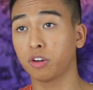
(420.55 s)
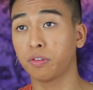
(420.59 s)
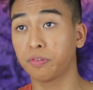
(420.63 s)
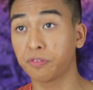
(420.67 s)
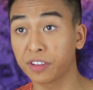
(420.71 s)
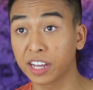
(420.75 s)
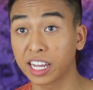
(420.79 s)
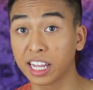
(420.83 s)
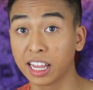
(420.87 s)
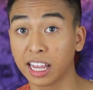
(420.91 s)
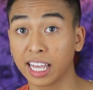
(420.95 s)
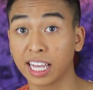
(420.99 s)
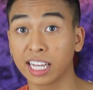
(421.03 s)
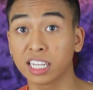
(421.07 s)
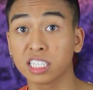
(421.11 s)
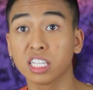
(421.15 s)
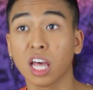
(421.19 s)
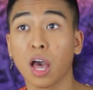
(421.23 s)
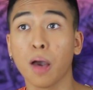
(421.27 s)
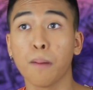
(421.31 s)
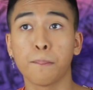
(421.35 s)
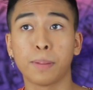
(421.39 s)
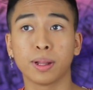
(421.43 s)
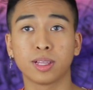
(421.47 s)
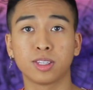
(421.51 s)
your feelings,
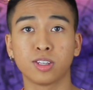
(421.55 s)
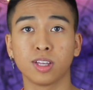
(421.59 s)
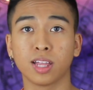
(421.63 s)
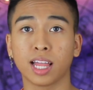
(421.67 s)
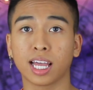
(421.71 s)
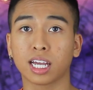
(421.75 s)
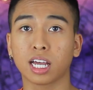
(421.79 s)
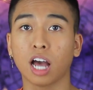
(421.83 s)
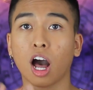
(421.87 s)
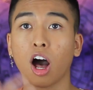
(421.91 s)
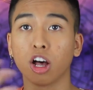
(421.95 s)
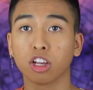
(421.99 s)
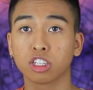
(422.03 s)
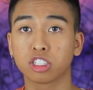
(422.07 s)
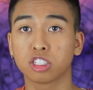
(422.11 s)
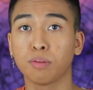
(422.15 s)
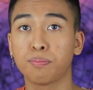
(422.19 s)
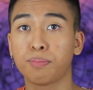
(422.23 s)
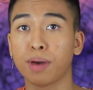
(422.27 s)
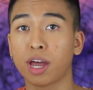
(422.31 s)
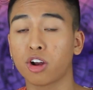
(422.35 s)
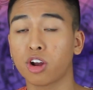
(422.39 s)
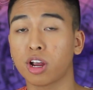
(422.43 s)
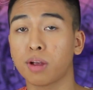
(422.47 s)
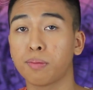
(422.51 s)
but to like also
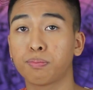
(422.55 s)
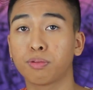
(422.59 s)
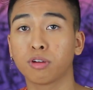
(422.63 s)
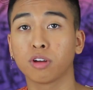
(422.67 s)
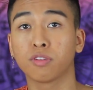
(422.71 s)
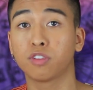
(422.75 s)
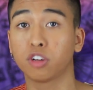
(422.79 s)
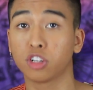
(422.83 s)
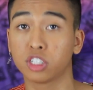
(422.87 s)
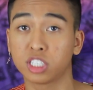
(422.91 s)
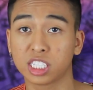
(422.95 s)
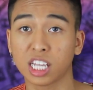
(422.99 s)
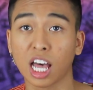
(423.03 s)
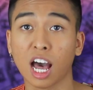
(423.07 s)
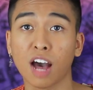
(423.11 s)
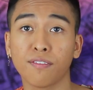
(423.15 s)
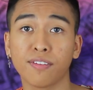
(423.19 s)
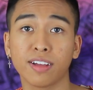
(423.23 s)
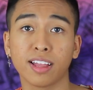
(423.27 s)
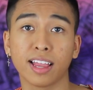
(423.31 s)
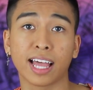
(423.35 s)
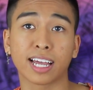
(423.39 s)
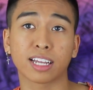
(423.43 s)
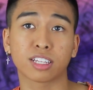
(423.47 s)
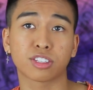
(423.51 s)
better improve yourself,
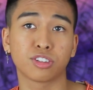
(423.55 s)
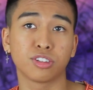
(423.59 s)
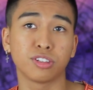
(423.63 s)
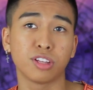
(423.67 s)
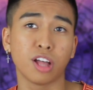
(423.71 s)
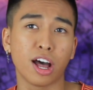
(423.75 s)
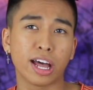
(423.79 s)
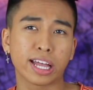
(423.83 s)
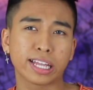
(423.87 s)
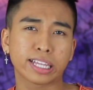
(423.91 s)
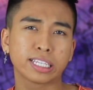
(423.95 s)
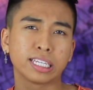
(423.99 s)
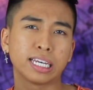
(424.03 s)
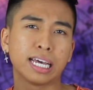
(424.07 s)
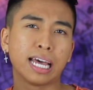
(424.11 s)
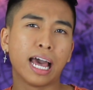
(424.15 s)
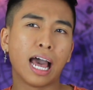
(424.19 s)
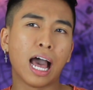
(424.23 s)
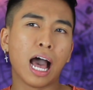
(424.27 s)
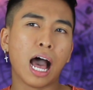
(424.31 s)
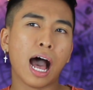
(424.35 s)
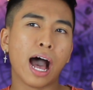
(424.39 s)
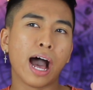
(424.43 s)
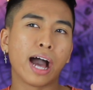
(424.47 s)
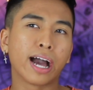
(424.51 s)
and like to not
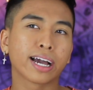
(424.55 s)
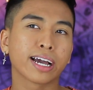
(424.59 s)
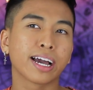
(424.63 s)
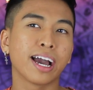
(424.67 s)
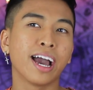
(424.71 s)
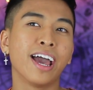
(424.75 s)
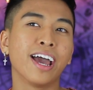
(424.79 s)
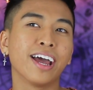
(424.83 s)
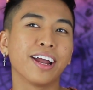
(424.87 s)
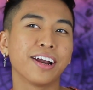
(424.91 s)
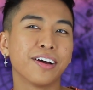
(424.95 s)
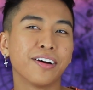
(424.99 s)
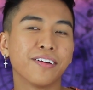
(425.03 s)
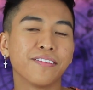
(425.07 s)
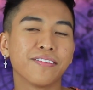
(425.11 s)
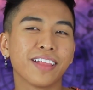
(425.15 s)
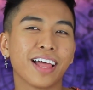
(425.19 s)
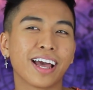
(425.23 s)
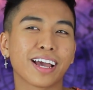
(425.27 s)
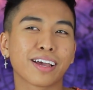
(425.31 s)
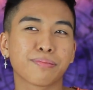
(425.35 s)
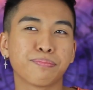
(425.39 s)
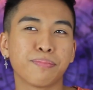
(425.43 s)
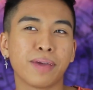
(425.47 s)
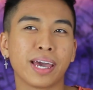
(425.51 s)
kind of
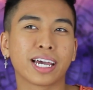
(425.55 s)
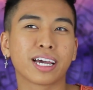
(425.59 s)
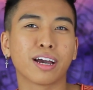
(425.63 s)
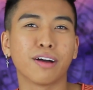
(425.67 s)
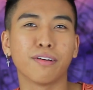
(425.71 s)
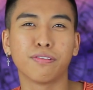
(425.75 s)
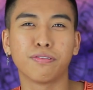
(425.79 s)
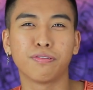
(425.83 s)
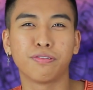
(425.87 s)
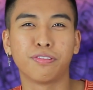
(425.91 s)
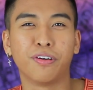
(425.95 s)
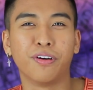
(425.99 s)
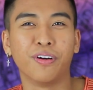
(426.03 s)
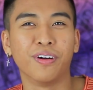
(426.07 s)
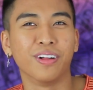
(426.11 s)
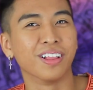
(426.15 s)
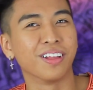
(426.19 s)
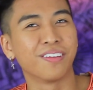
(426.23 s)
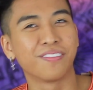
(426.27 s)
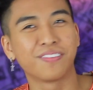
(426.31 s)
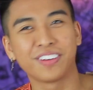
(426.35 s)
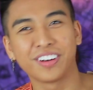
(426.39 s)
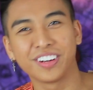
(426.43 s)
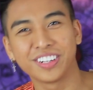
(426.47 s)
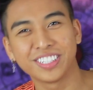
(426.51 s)
like make a fool
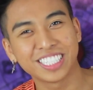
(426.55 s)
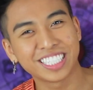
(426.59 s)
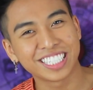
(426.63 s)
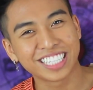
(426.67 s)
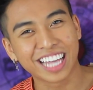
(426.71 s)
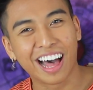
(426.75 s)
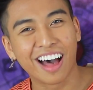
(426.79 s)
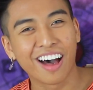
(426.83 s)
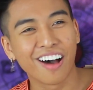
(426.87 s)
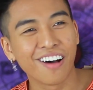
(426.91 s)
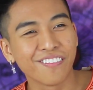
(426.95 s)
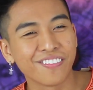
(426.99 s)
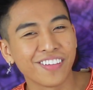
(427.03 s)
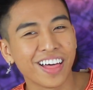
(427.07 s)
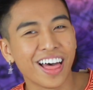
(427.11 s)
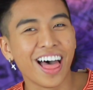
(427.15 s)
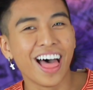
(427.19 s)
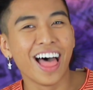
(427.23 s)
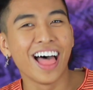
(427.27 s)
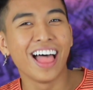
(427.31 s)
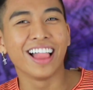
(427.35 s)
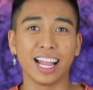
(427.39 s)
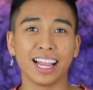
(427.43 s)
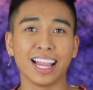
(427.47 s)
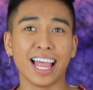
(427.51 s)
of yourself.
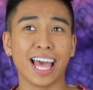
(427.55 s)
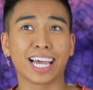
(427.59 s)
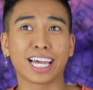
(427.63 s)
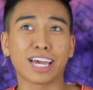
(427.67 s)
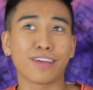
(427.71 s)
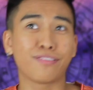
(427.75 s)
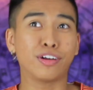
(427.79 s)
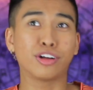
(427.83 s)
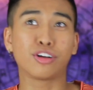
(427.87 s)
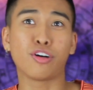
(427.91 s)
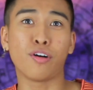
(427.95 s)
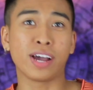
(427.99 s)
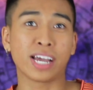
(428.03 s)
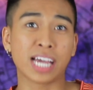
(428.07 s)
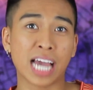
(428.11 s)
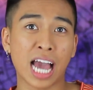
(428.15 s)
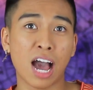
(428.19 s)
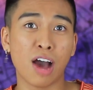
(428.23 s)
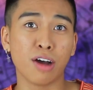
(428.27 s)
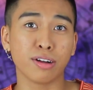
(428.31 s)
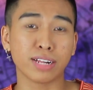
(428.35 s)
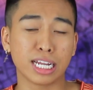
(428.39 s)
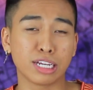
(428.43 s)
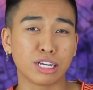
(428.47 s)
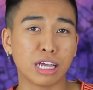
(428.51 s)
Like if you're going
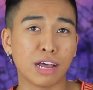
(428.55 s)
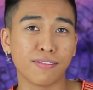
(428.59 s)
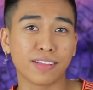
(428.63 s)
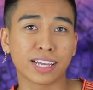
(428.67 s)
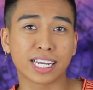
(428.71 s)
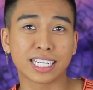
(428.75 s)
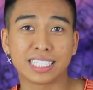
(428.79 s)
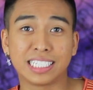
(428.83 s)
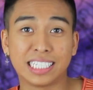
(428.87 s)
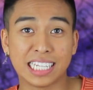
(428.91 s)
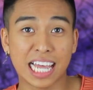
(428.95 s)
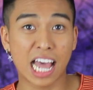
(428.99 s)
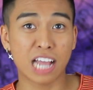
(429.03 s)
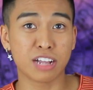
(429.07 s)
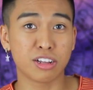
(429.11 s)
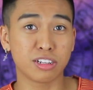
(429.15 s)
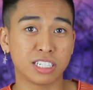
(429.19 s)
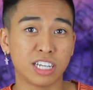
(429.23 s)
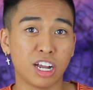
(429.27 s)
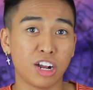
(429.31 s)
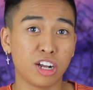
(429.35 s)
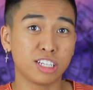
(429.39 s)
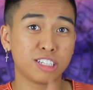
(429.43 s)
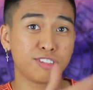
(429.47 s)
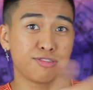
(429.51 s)
out and you have like a
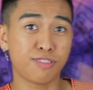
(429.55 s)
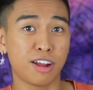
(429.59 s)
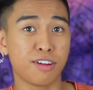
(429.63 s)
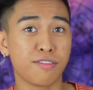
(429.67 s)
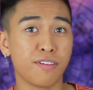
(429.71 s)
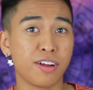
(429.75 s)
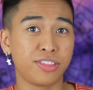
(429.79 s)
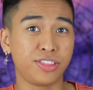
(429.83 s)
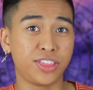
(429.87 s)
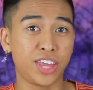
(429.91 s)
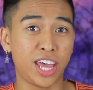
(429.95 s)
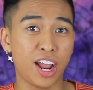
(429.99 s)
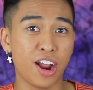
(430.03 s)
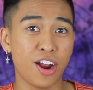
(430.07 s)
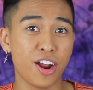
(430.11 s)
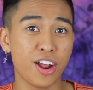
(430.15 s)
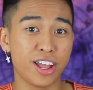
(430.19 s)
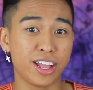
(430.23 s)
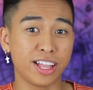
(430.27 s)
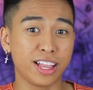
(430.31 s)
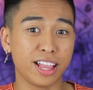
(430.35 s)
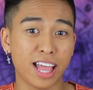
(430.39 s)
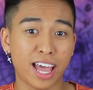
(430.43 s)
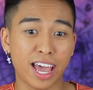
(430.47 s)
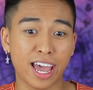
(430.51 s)
Sagittarius friend right there,
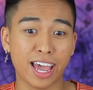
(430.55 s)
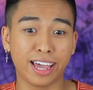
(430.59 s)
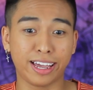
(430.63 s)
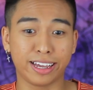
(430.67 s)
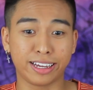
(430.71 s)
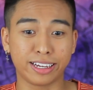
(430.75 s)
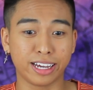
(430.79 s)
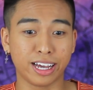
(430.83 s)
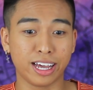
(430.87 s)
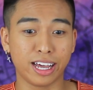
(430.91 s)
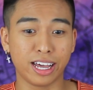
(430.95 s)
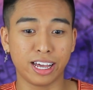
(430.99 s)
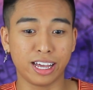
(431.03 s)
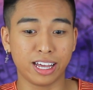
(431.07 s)
and like